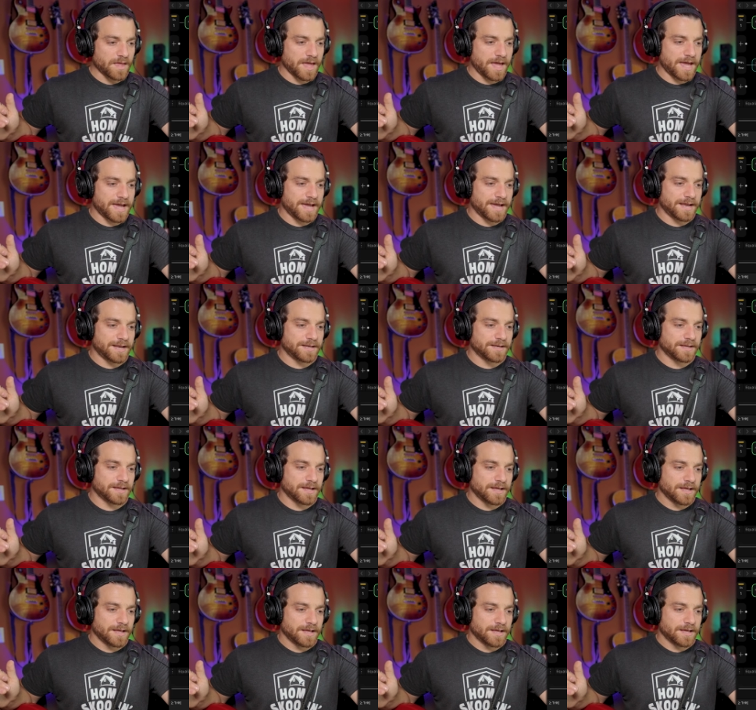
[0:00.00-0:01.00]
and
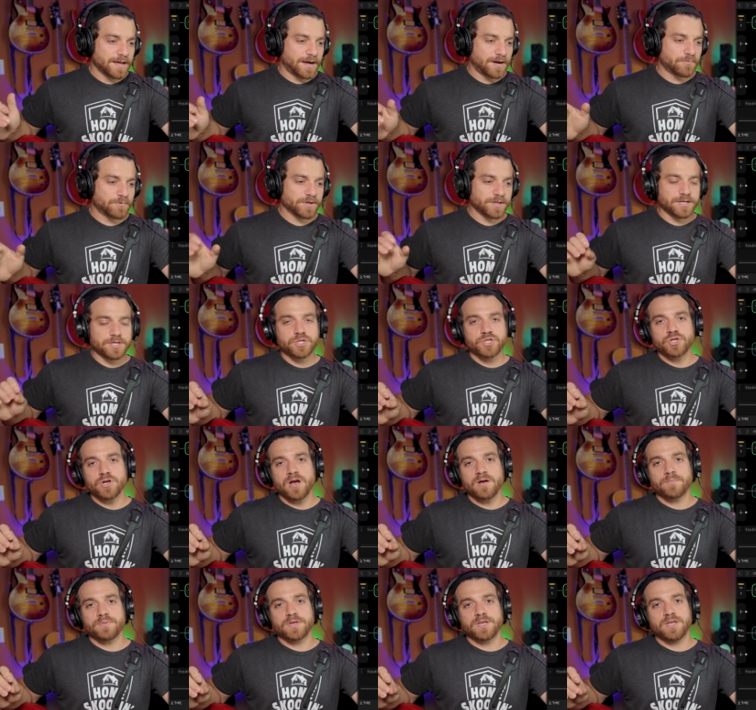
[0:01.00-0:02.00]
a really
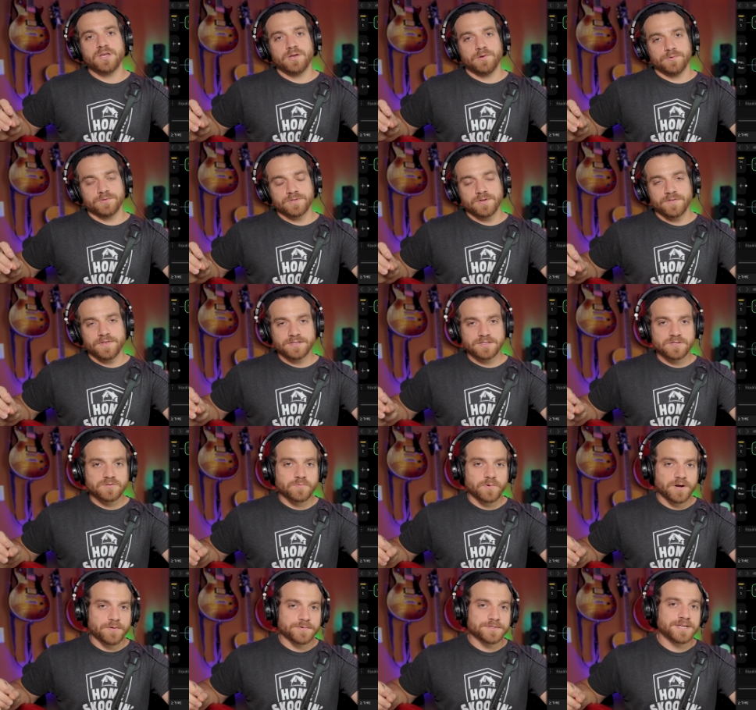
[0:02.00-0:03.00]
sharp Q. So this is
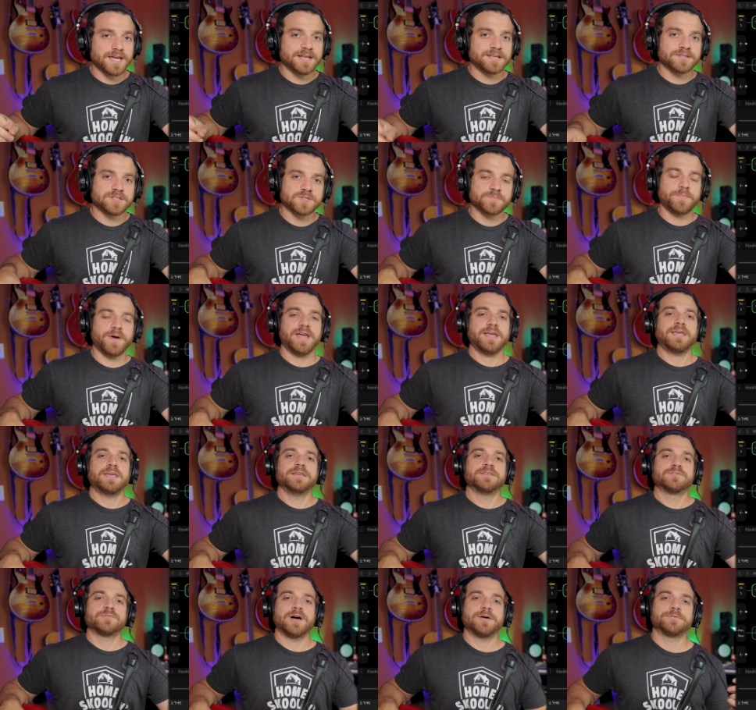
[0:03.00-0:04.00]
where it was getting
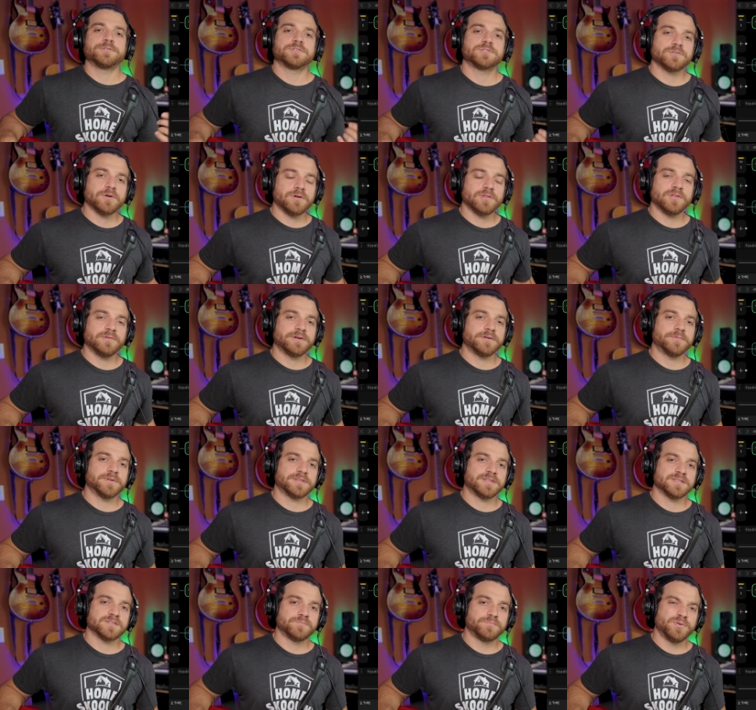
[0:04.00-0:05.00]
spiky. So I was soloing
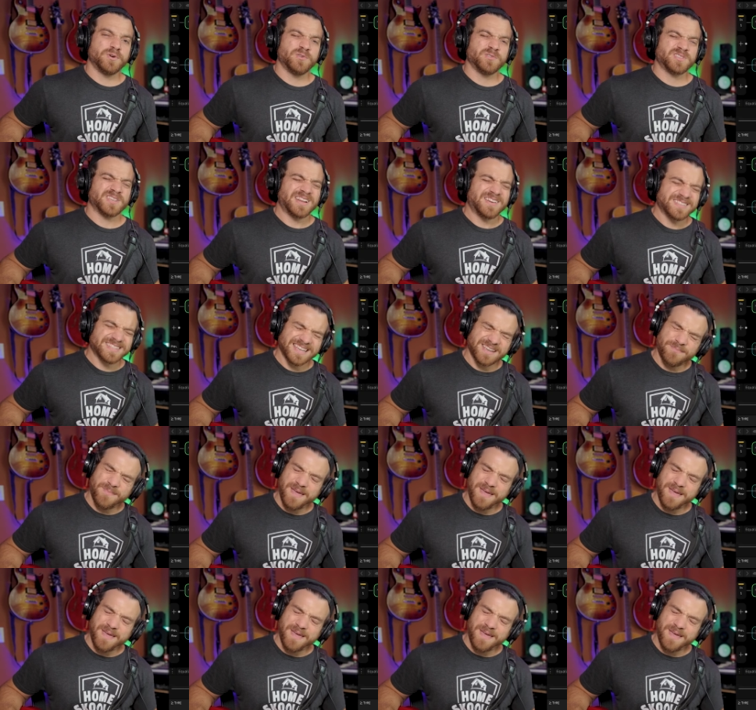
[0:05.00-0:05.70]
with this boost and I was like,